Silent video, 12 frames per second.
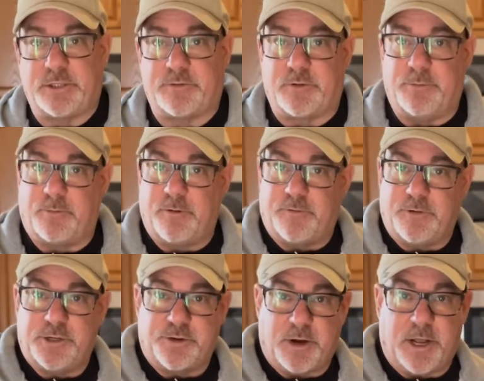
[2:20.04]
from the
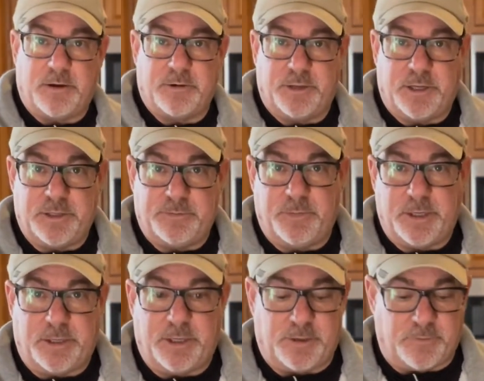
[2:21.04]
refrigerator that had
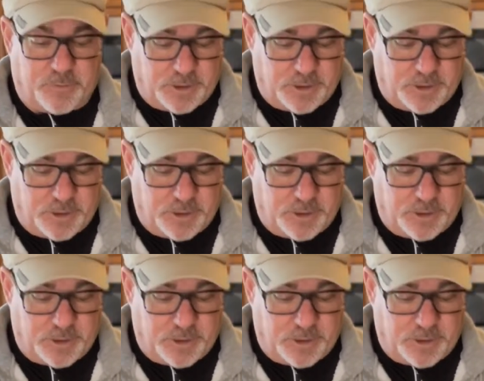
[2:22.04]
been in there for a